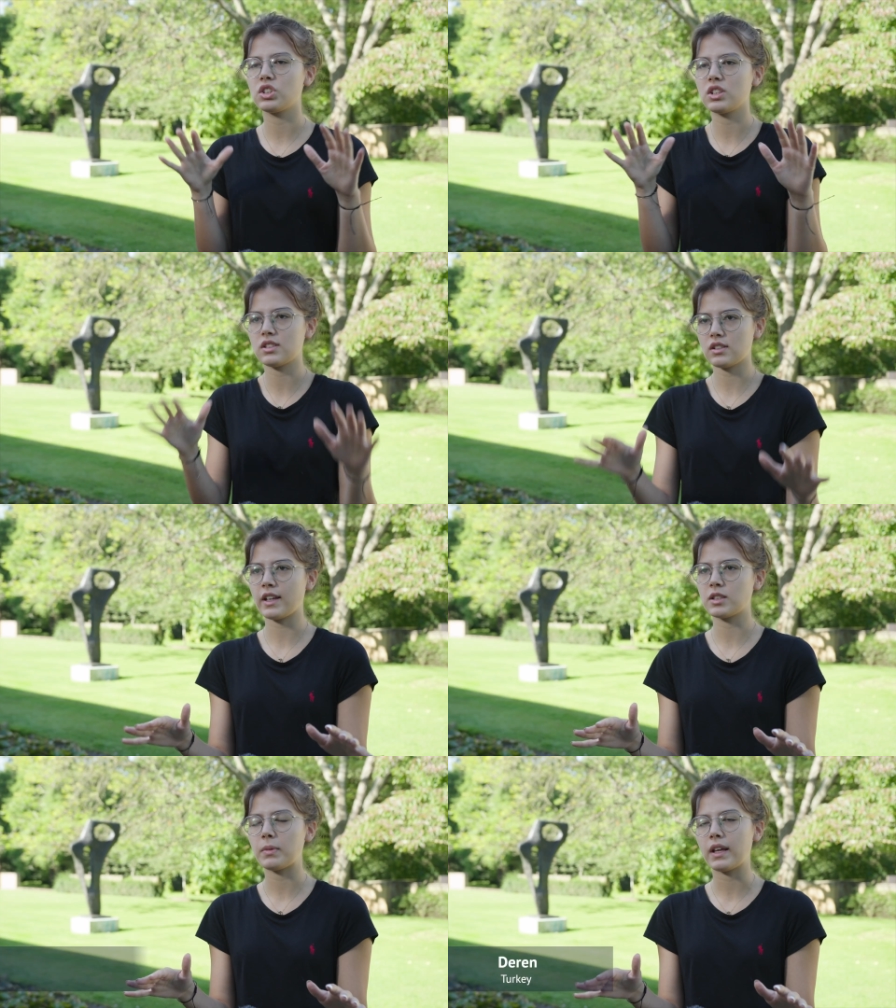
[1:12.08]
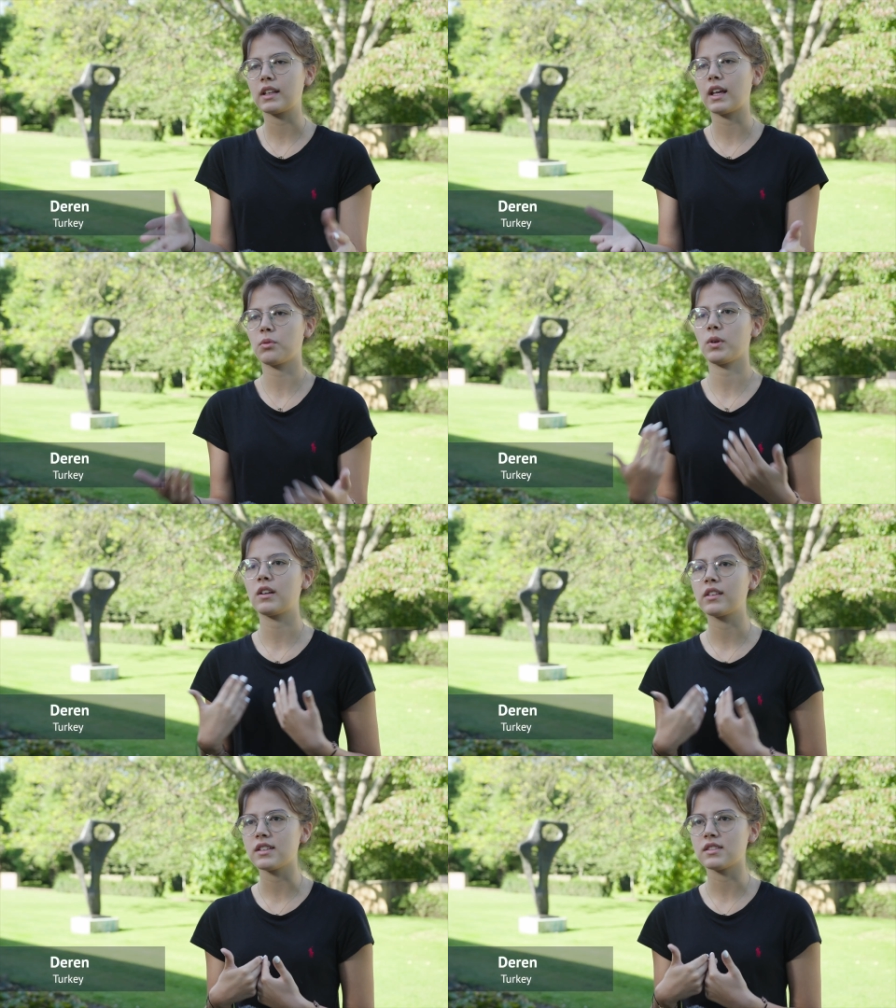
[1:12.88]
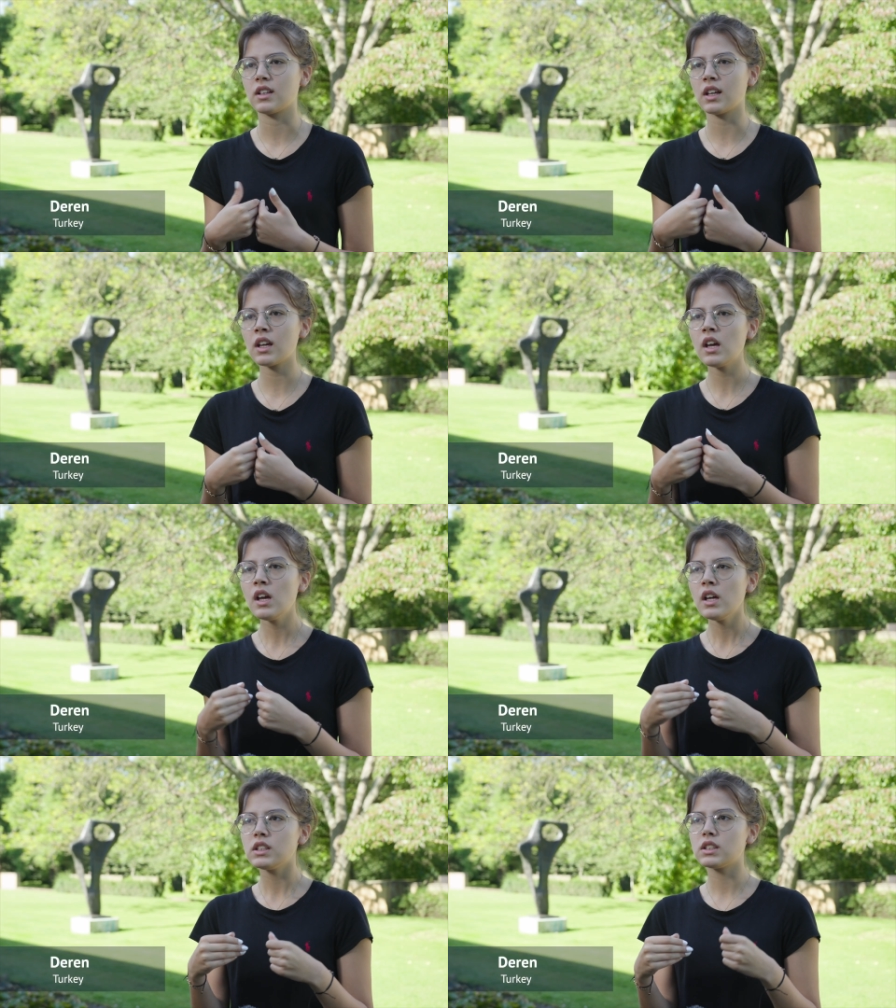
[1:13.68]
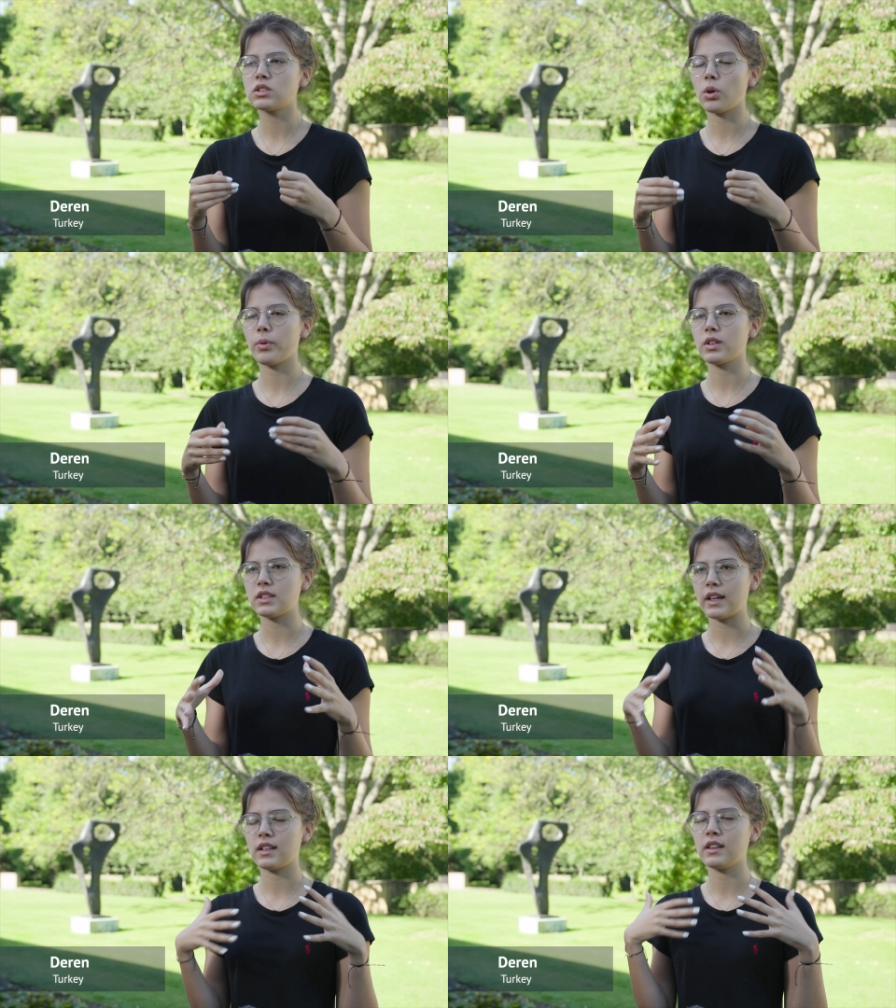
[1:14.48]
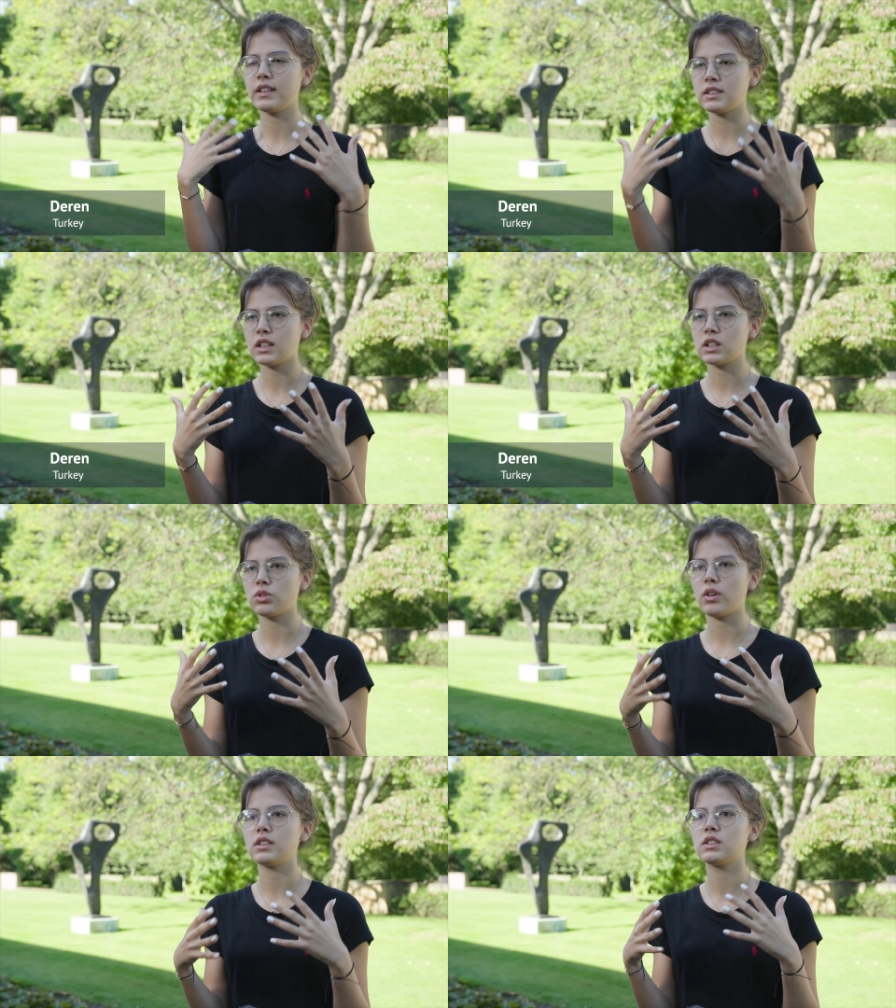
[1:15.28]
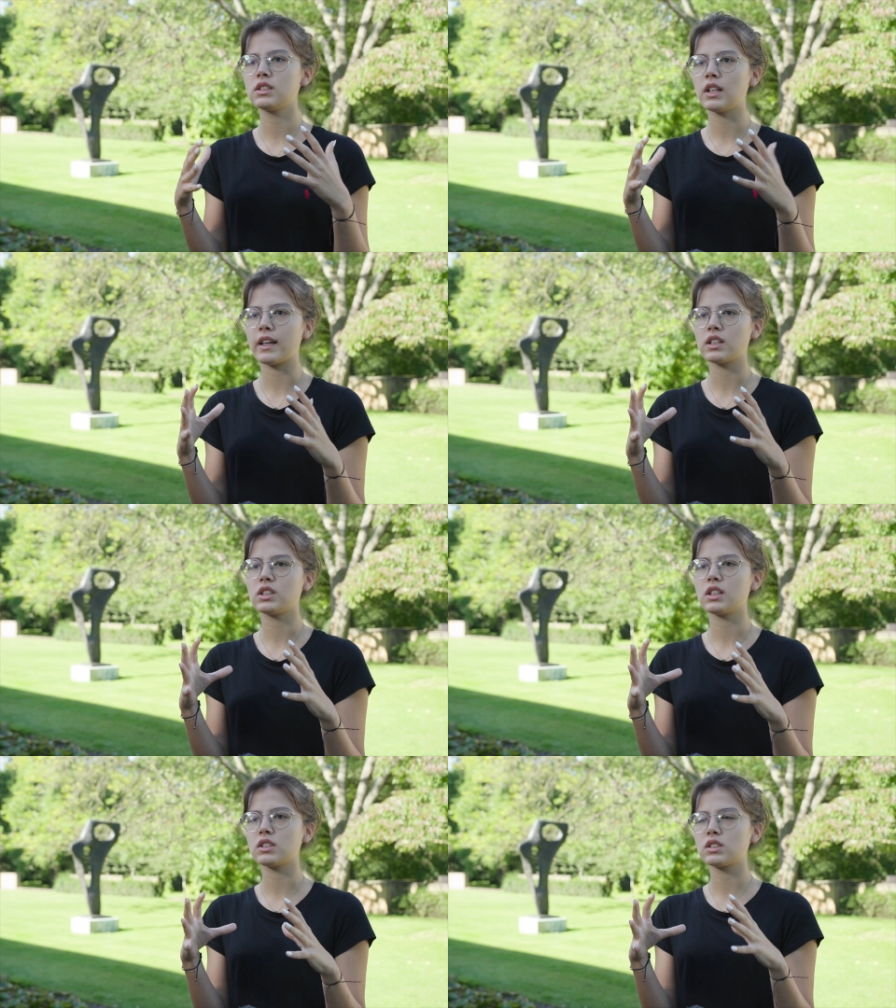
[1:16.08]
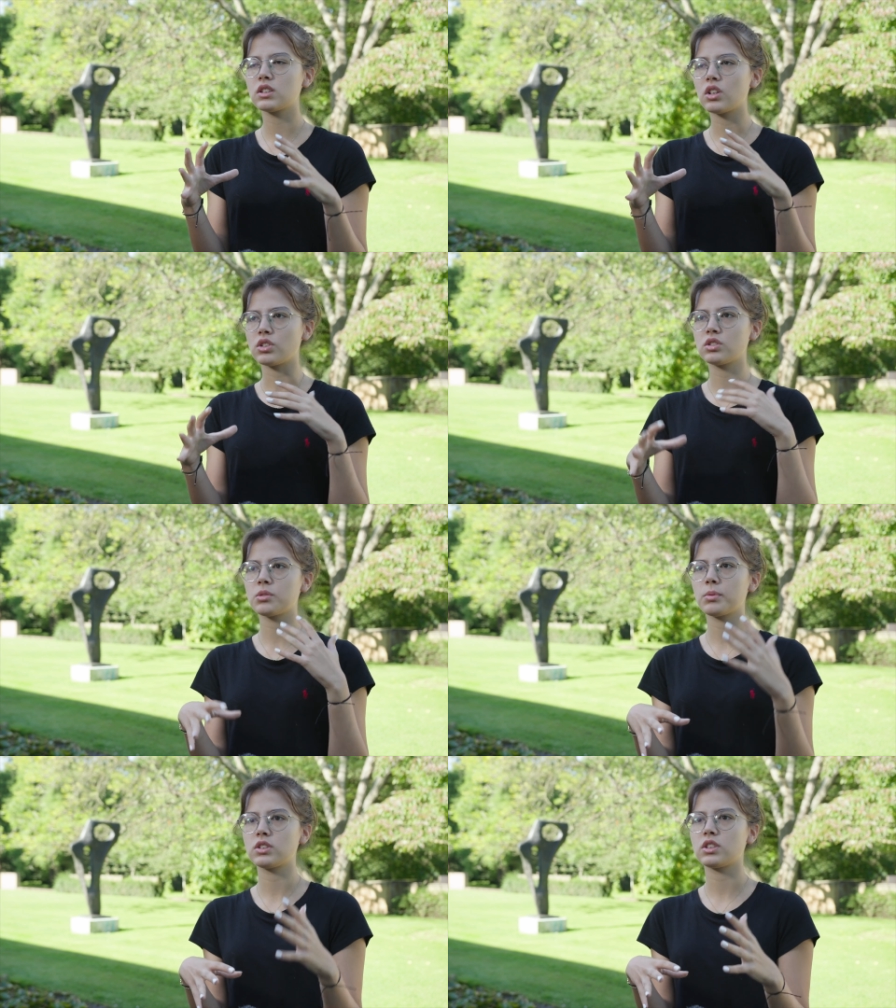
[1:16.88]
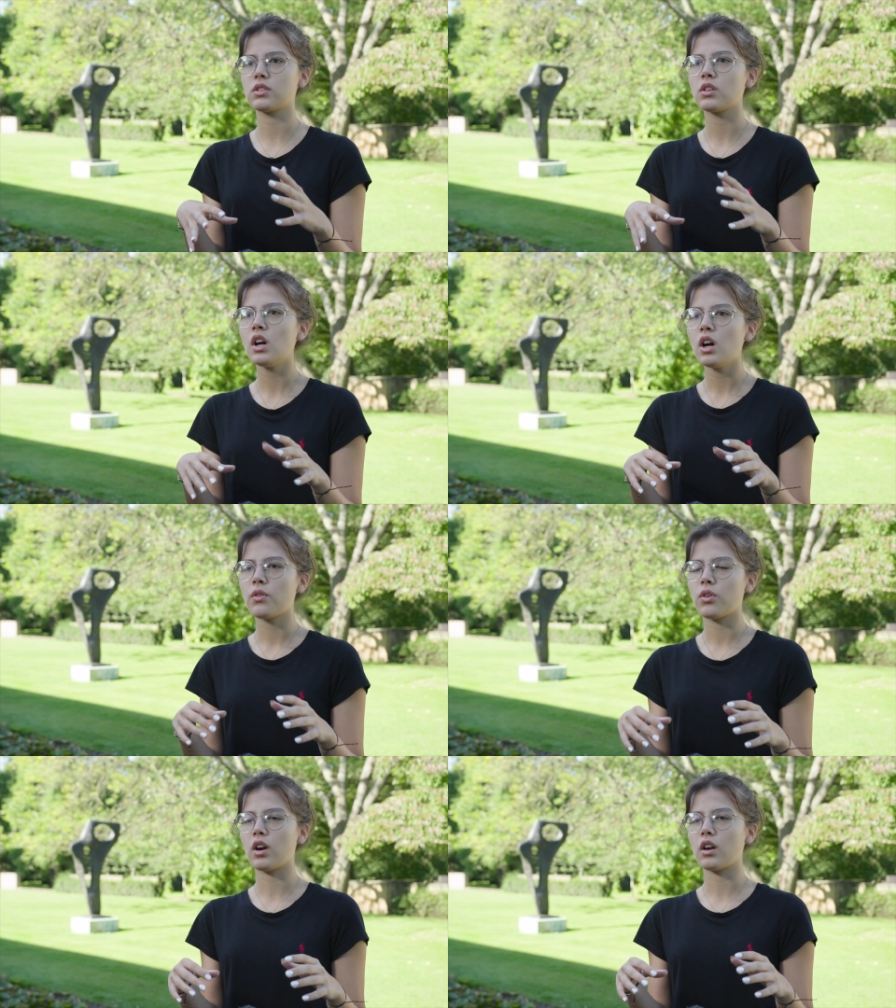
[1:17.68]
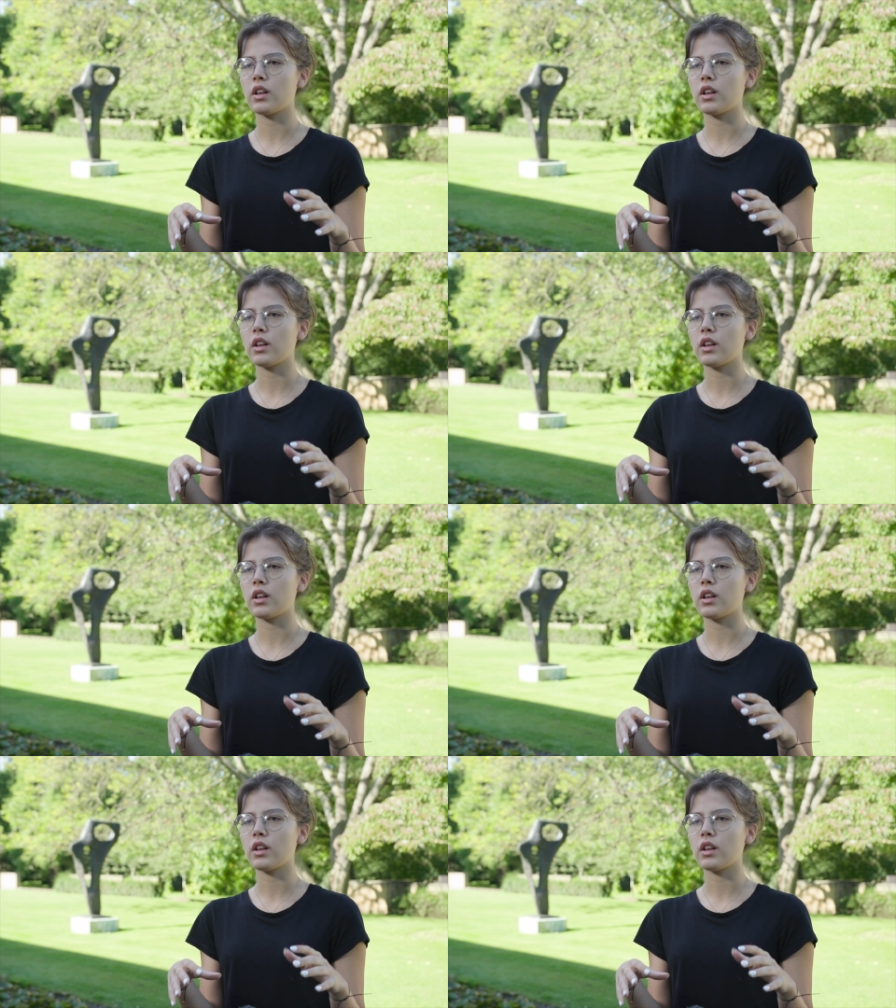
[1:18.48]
she's explaining and we're listening. She's always like listening to us, like she's contributing, we're